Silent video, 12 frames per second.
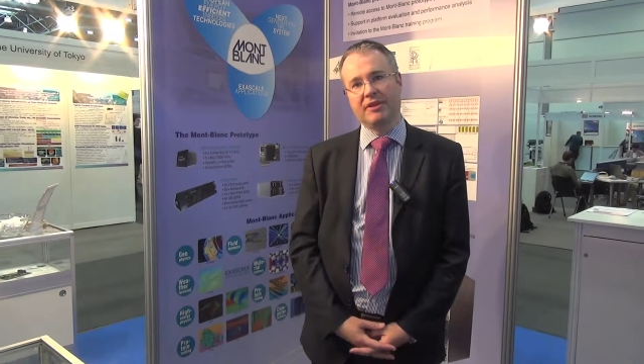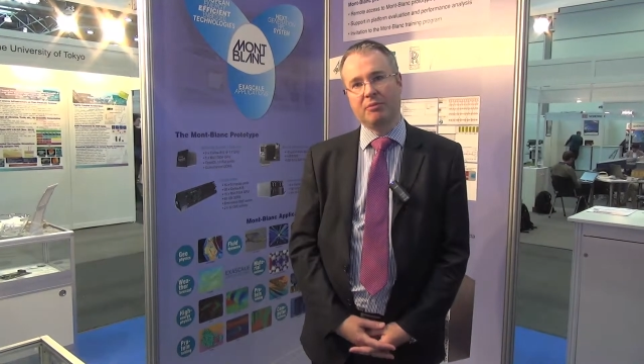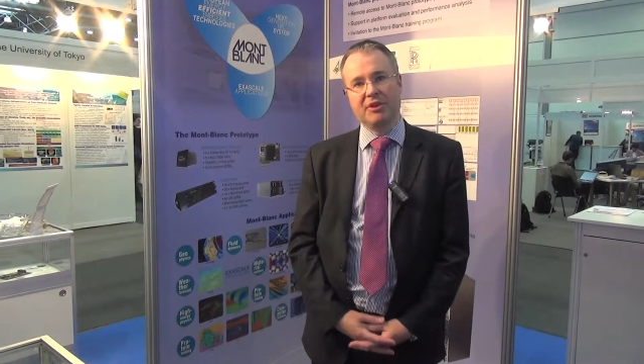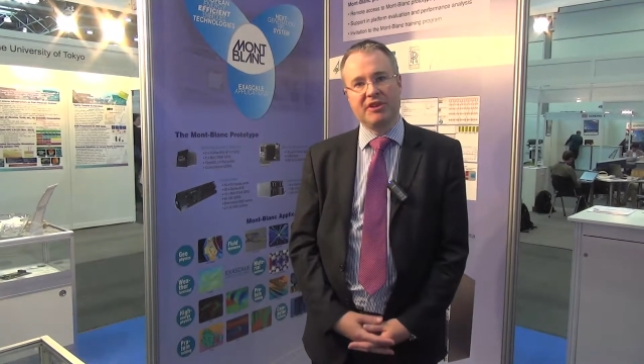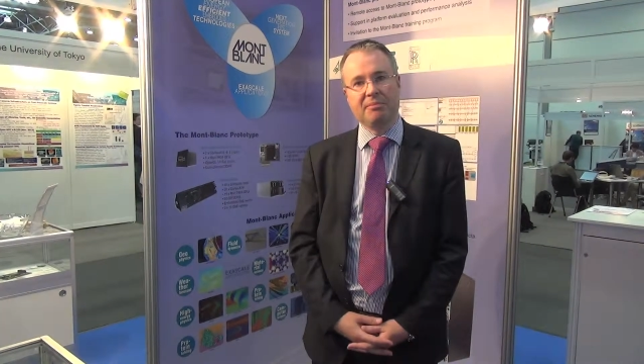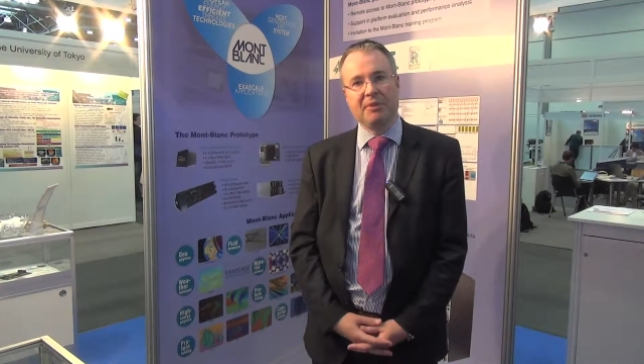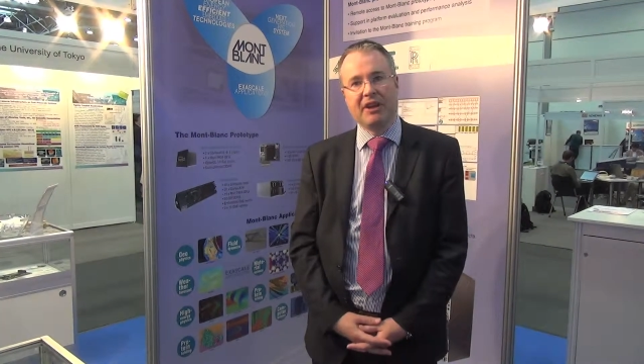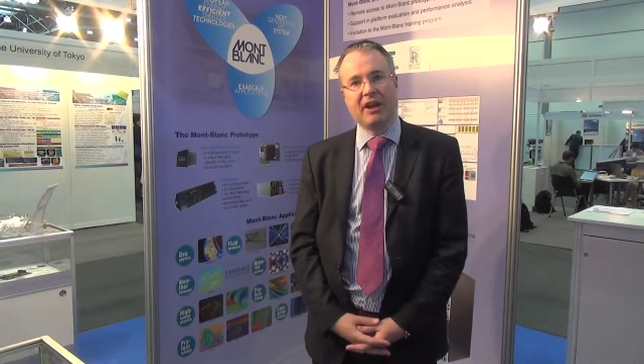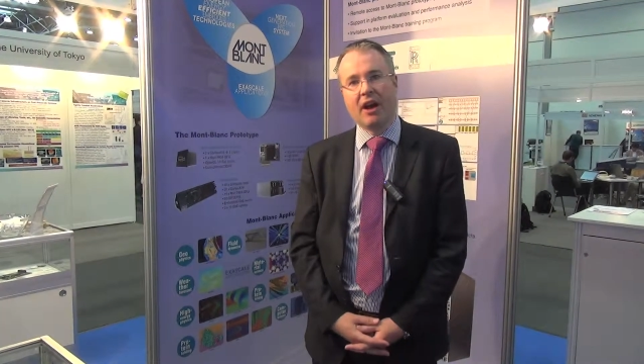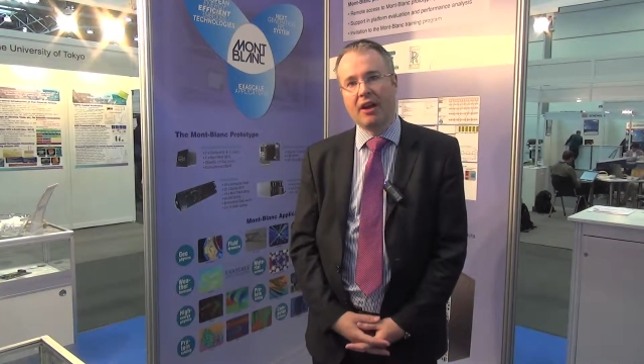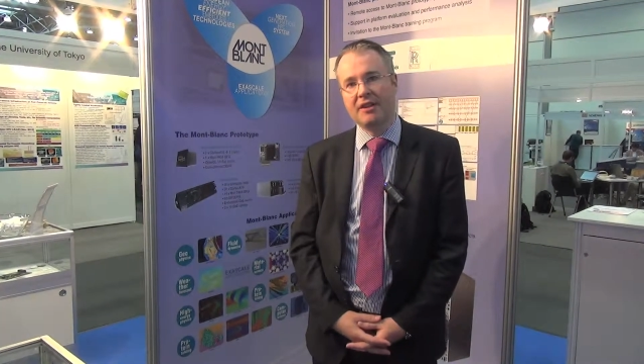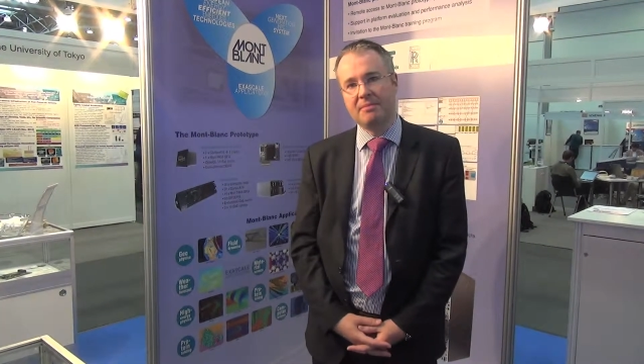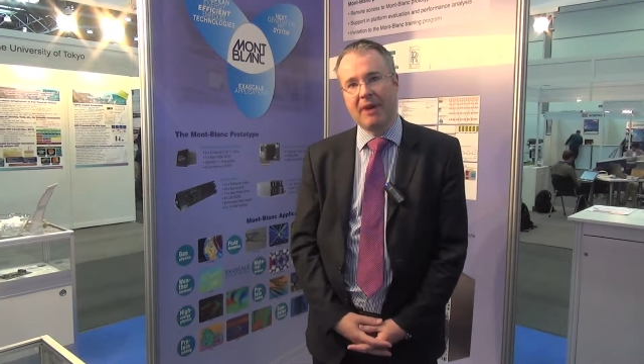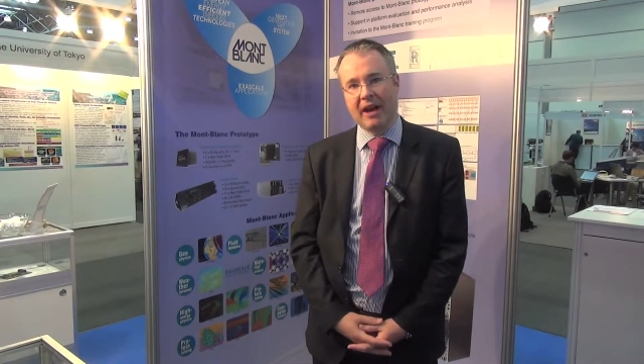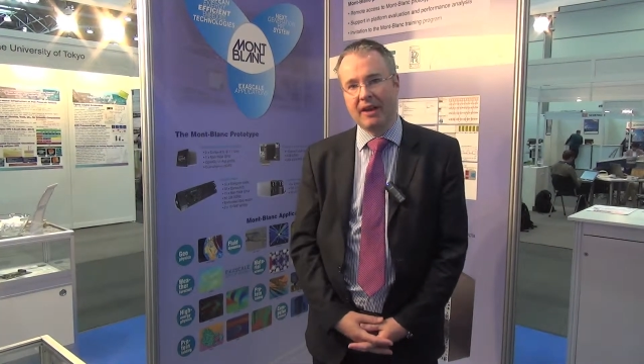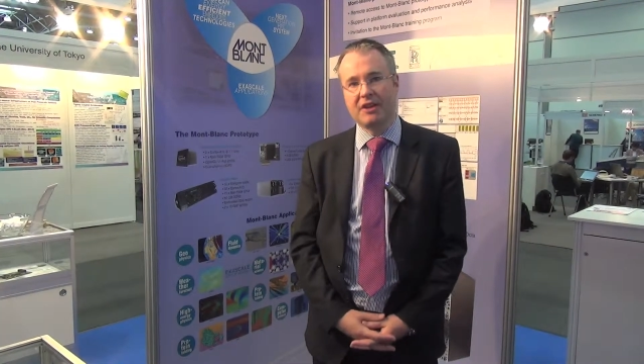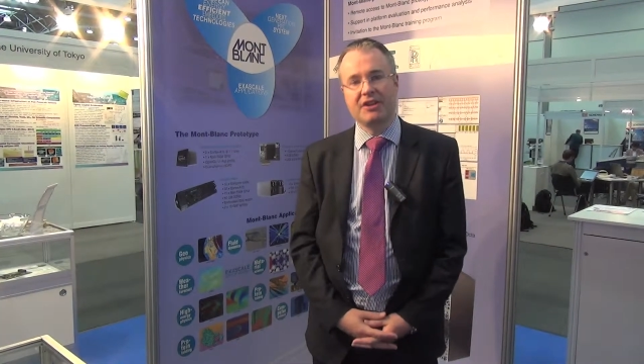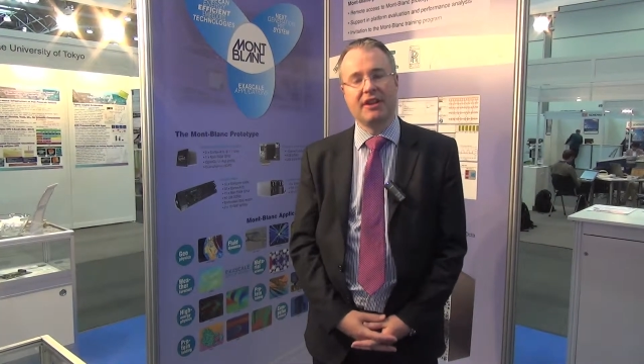and we simply can't
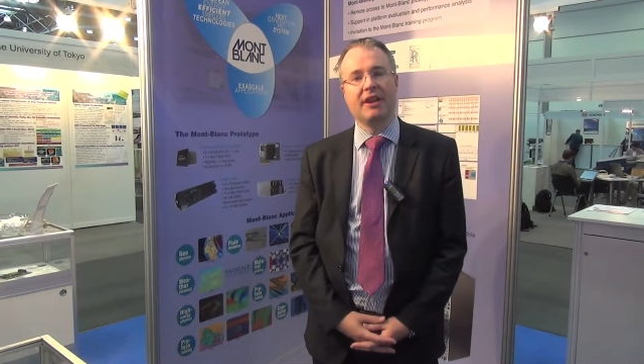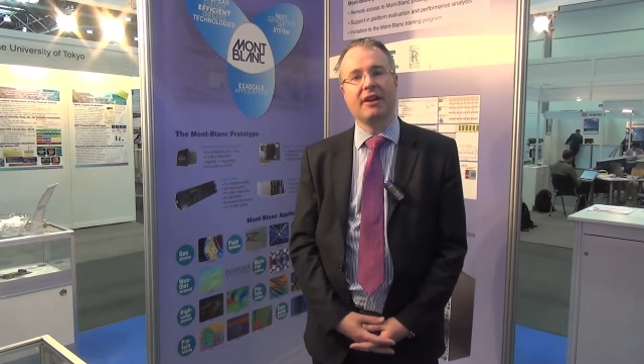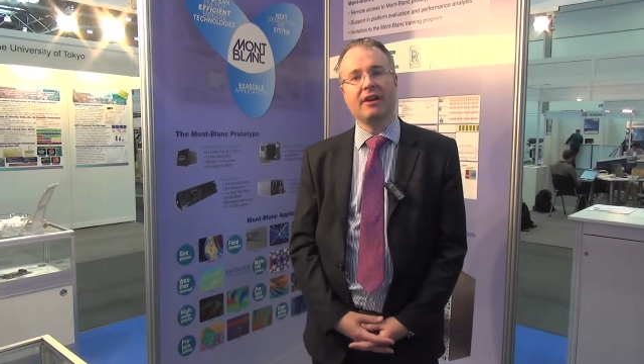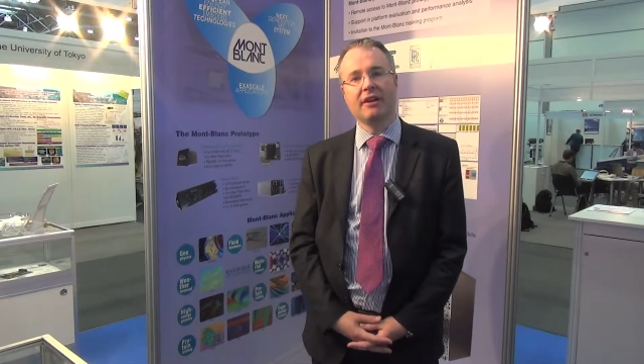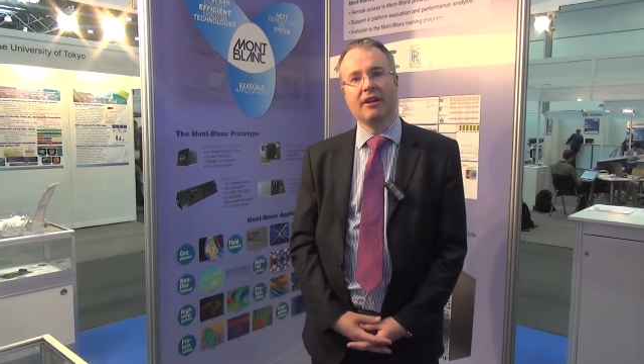manage that.